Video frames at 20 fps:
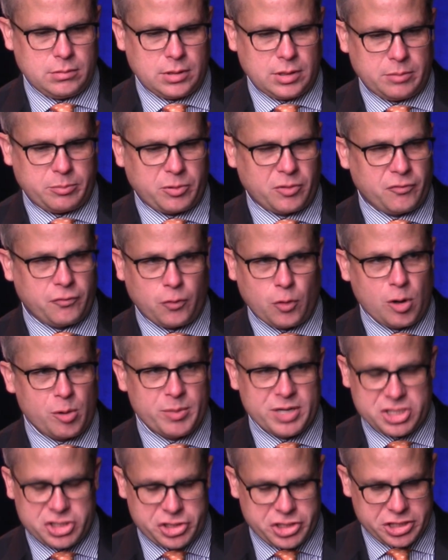
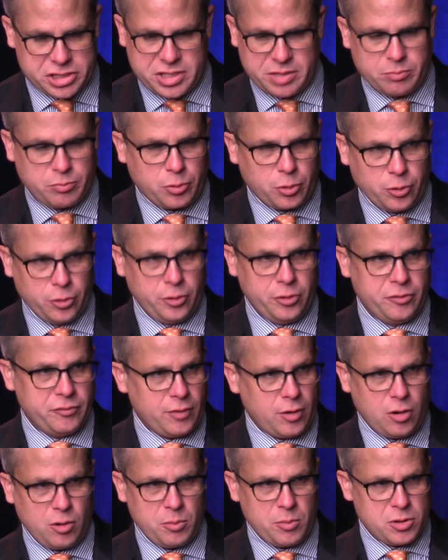performance just
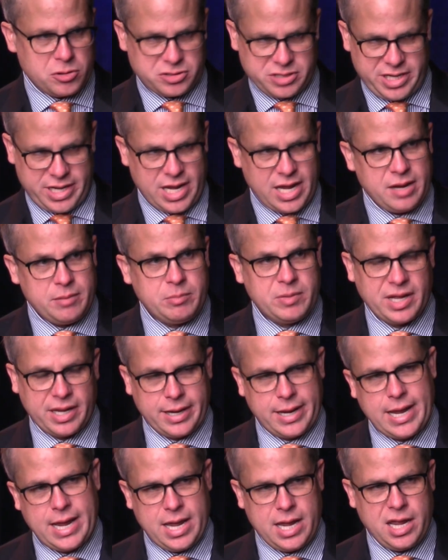improve almost game to
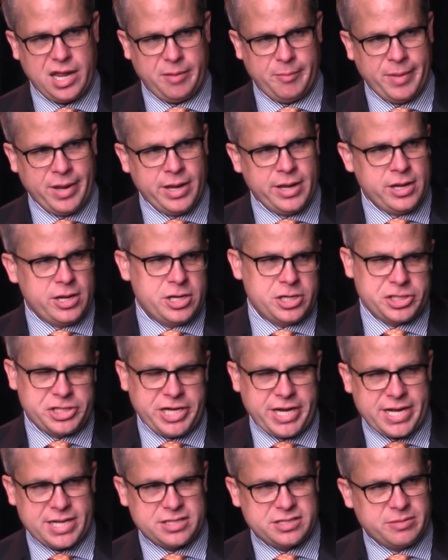game.
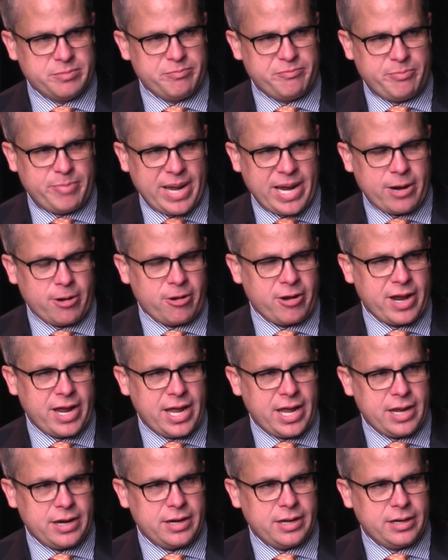She had some
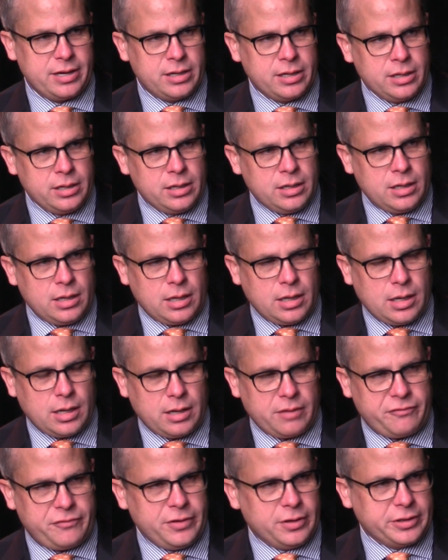barehanded,
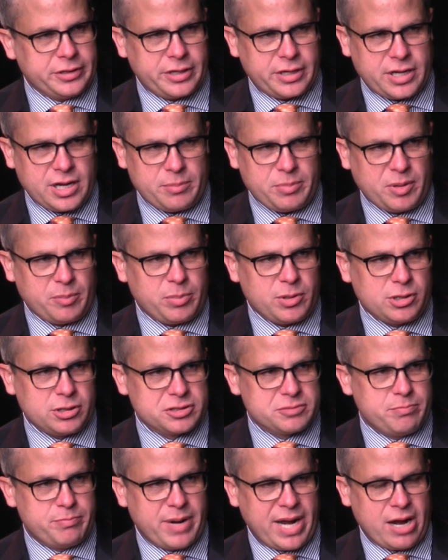fielded a couple of
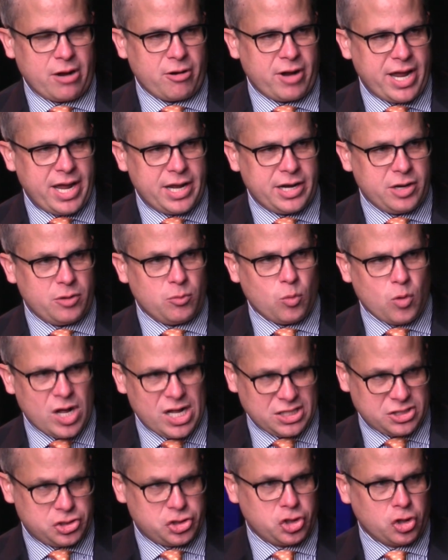balls barehanded
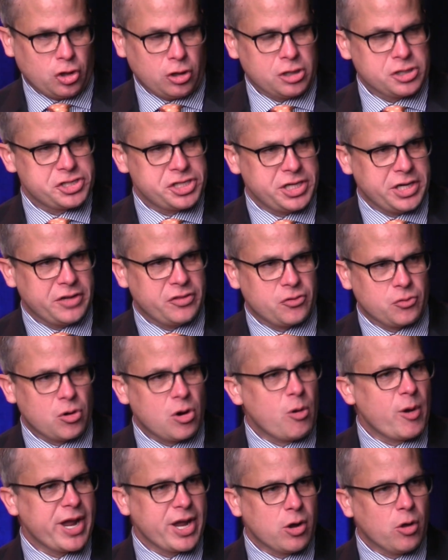while charging,
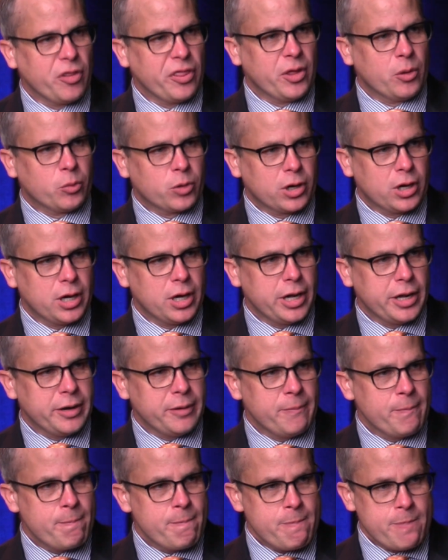throwing on the run.
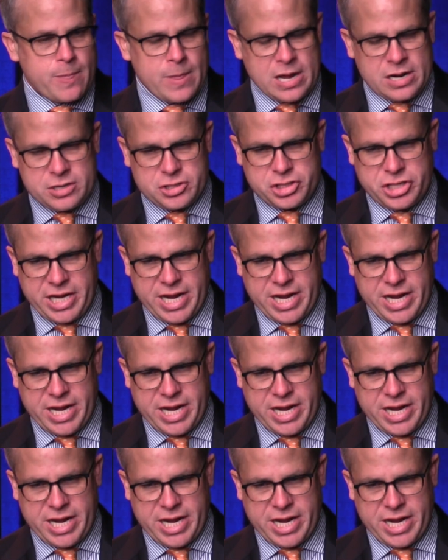She